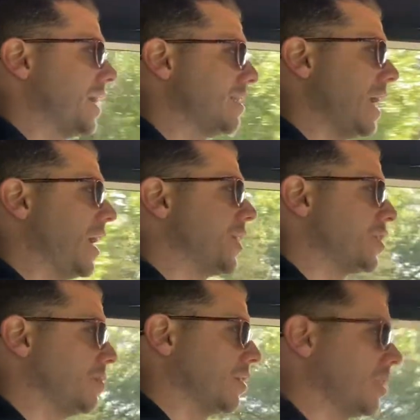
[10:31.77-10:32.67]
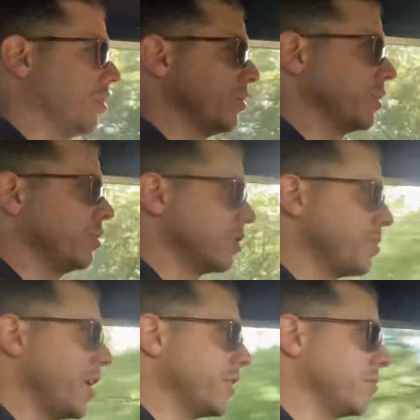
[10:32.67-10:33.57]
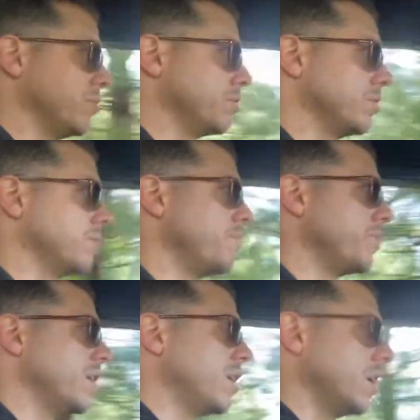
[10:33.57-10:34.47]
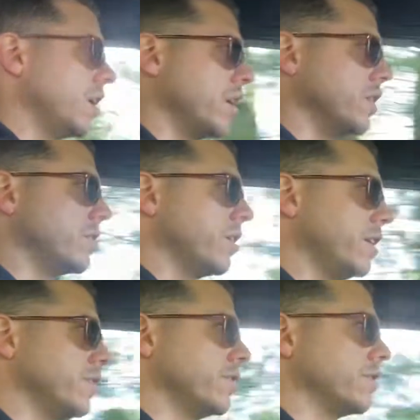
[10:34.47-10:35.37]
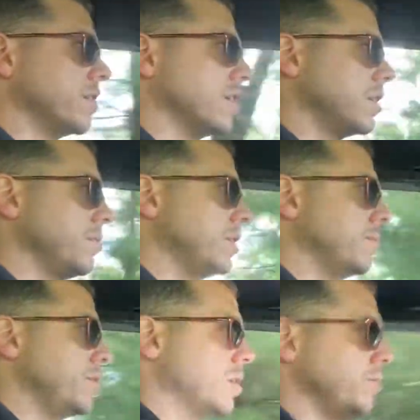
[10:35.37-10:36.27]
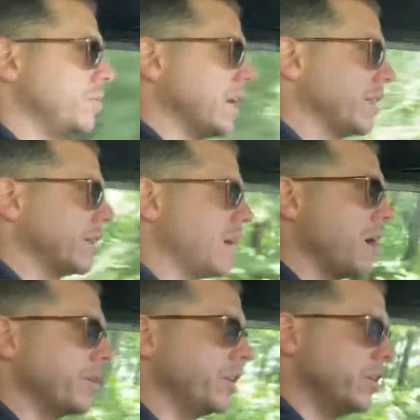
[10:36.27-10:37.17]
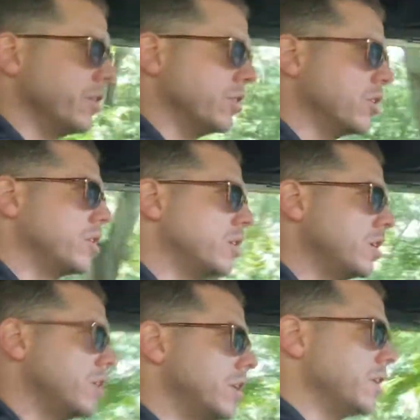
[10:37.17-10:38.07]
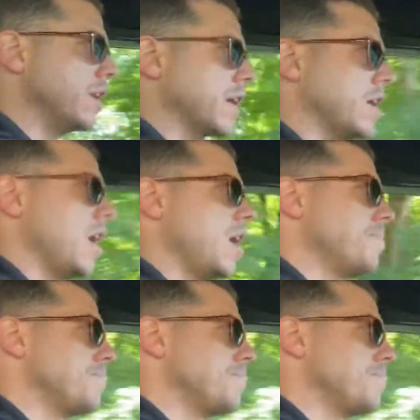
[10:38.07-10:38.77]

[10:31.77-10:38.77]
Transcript: dash to make the car look as good as possible. So the site is www.thecommongear.com,